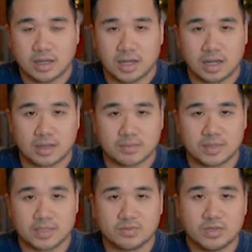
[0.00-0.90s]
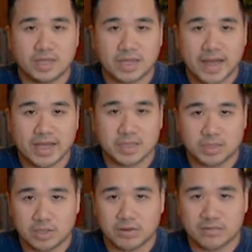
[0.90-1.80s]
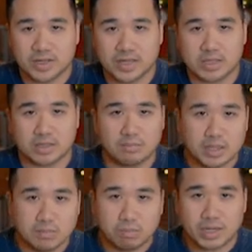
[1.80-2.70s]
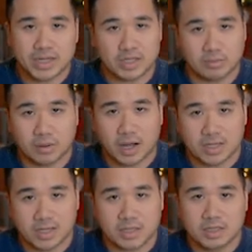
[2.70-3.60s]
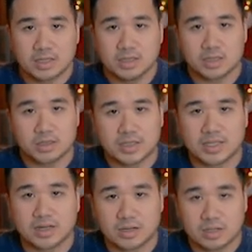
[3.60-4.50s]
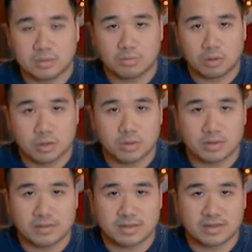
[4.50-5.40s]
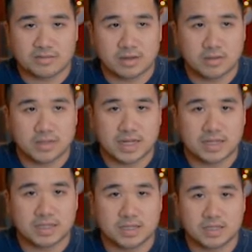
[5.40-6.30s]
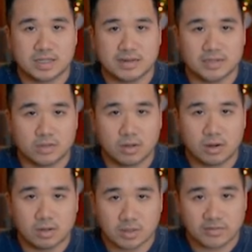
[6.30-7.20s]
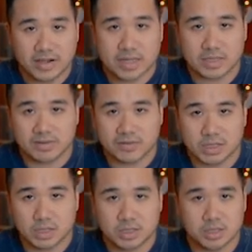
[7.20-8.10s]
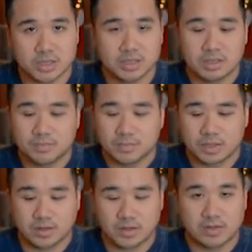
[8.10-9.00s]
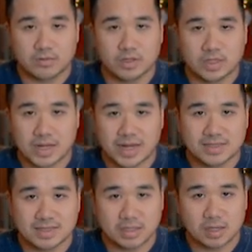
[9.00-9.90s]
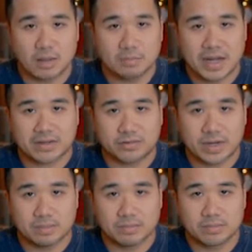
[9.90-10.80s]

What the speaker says: It's really light, so you don't feel like it's a big brick in your pocket. So that's another pro about this phone, is that it gives you all the flagship features, in a really nice and compact frame.